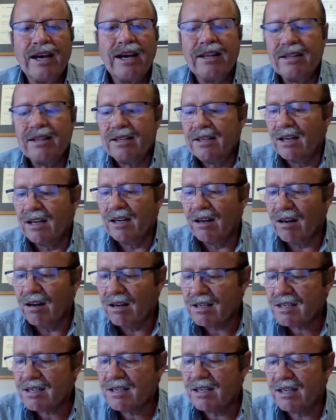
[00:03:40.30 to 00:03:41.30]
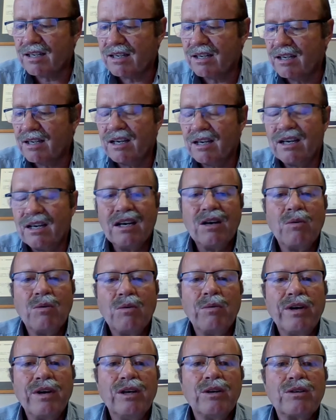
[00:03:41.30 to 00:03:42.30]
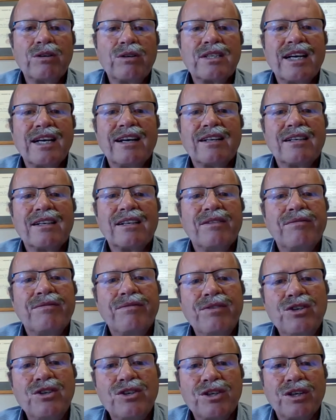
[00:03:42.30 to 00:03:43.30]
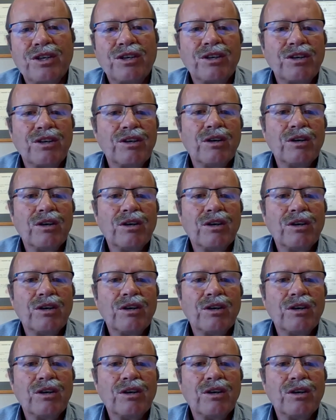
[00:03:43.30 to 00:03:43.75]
And then lastly, we looked at a vision,